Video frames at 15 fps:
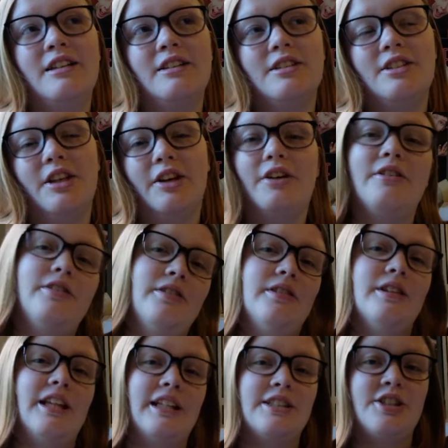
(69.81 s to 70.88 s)
so
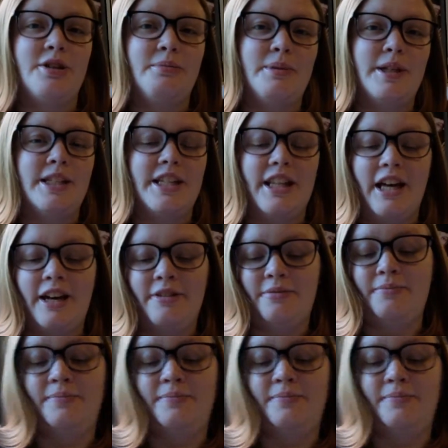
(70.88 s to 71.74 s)
let's jump into that.